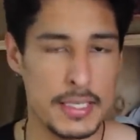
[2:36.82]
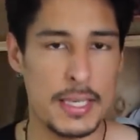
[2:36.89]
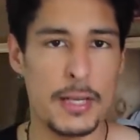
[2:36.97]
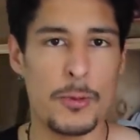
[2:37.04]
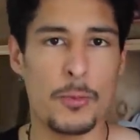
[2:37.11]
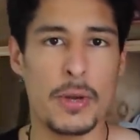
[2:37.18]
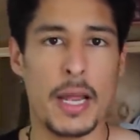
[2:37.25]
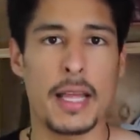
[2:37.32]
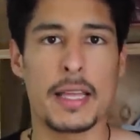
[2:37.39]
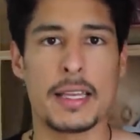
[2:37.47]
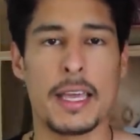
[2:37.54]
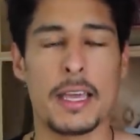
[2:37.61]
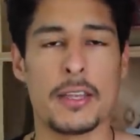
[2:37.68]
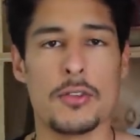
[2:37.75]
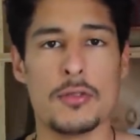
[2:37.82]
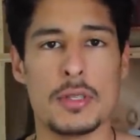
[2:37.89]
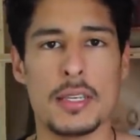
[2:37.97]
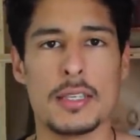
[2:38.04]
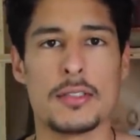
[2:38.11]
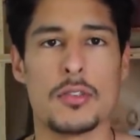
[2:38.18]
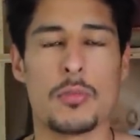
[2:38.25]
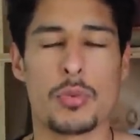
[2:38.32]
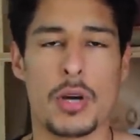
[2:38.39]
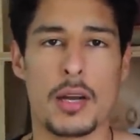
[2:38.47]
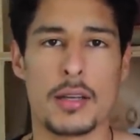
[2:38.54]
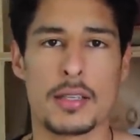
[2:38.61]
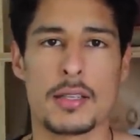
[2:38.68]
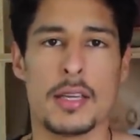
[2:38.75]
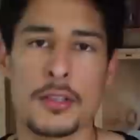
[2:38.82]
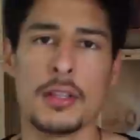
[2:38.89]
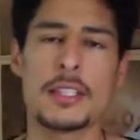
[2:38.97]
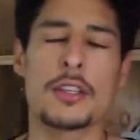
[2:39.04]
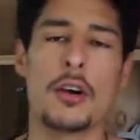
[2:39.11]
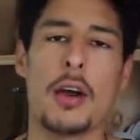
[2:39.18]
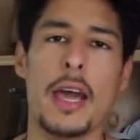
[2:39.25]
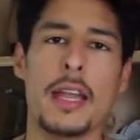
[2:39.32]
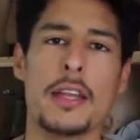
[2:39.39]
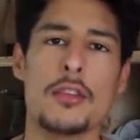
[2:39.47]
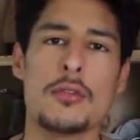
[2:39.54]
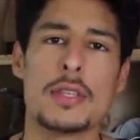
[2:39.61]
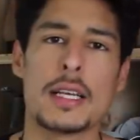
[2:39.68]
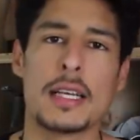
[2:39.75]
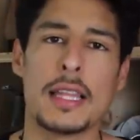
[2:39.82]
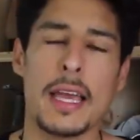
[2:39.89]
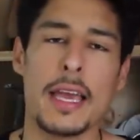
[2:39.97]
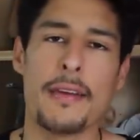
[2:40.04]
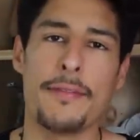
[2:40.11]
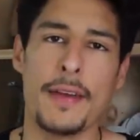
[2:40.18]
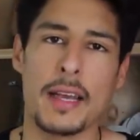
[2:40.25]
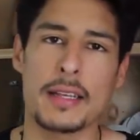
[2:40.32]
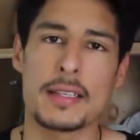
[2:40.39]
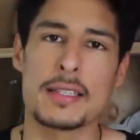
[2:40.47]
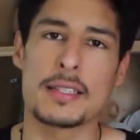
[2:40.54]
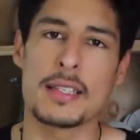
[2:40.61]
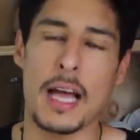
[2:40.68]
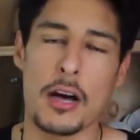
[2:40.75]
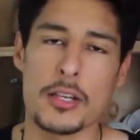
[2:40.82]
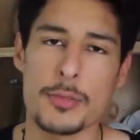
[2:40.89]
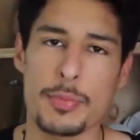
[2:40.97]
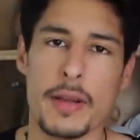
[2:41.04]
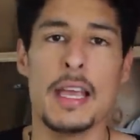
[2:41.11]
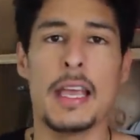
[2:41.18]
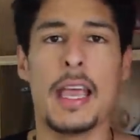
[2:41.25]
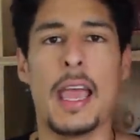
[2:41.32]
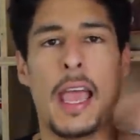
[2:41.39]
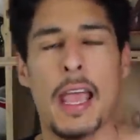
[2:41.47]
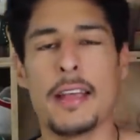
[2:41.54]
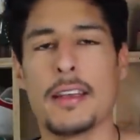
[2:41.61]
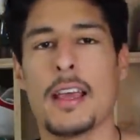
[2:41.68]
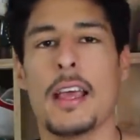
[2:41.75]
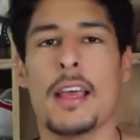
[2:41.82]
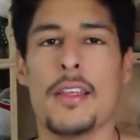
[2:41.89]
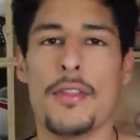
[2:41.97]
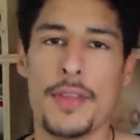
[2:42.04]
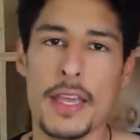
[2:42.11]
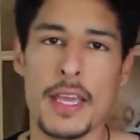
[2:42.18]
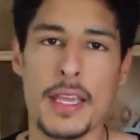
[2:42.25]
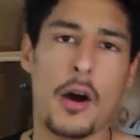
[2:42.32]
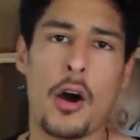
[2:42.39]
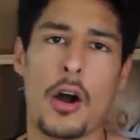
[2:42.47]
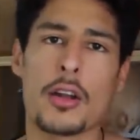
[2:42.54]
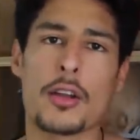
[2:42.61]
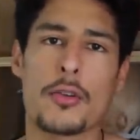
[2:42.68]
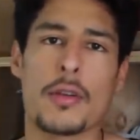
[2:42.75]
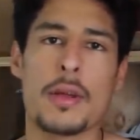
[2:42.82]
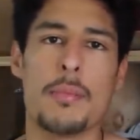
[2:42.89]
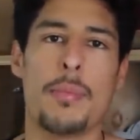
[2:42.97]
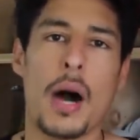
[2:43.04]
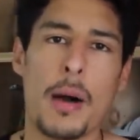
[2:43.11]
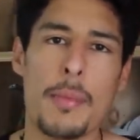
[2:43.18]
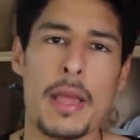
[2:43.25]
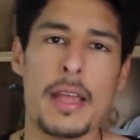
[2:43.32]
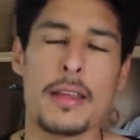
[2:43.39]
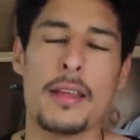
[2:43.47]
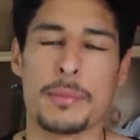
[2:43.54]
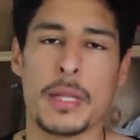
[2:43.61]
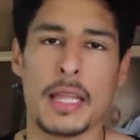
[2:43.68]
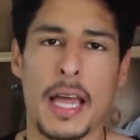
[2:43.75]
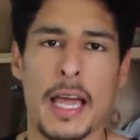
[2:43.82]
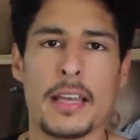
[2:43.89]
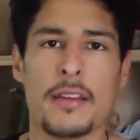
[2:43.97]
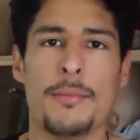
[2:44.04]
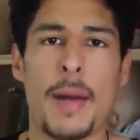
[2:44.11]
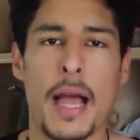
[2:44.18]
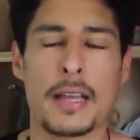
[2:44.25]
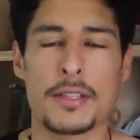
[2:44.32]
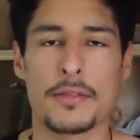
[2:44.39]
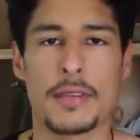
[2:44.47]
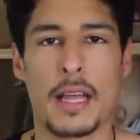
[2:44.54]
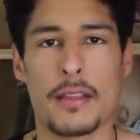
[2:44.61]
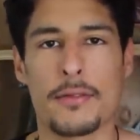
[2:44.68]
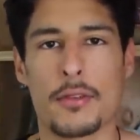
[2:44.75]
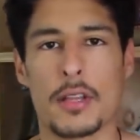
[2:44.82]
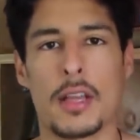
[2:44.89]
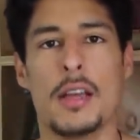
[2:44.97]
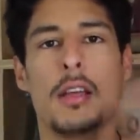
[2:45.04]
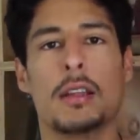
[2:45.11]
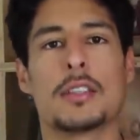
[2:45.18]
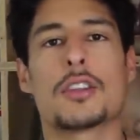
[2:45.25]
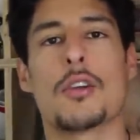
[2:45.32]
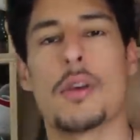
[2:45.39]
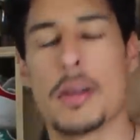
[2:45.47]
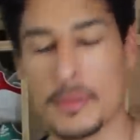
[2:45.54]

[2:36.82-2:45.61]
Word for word: to see what I could get using these two products. So let's go ahead and use the Clay Effects Style Spray and the Hard Cream Pomade from the line of Baxter of California. Let's go